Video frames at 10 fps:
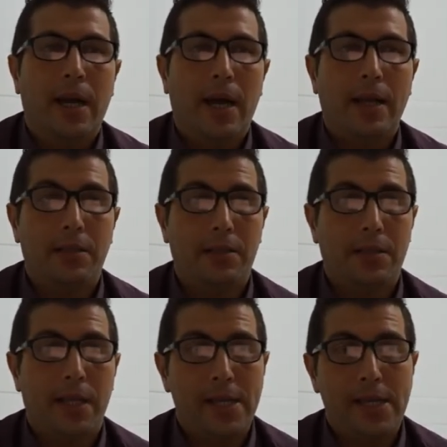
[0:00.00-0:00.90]
and
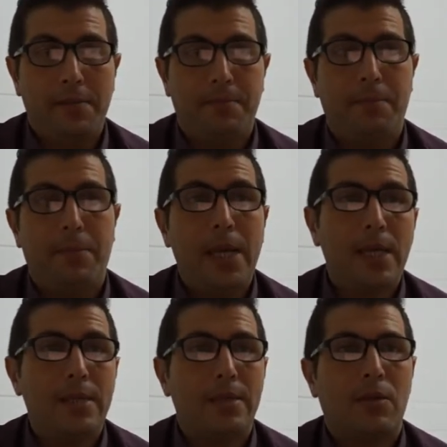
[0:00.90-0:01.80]
today,
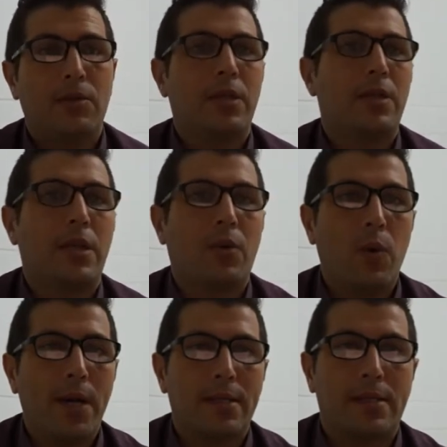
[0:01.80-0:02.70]
based on a
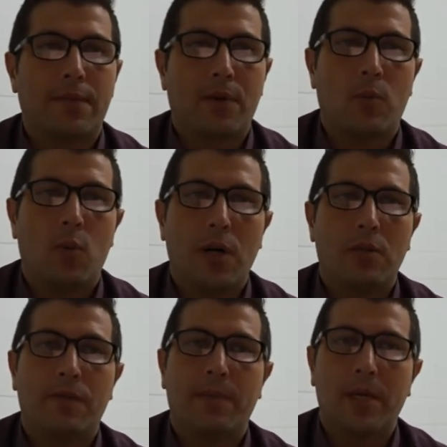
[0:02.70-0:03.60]
request from
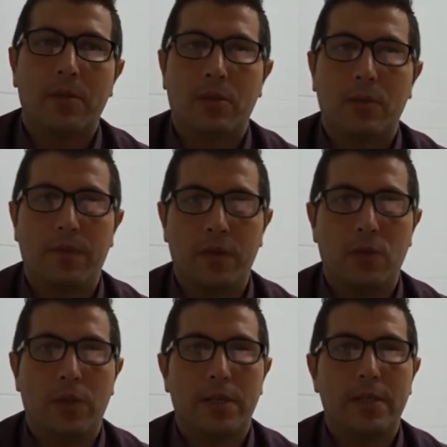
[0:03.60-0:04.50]
one of my YouTube
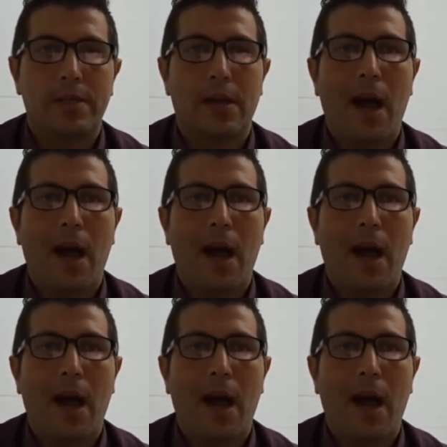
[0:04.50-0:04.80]
viewers,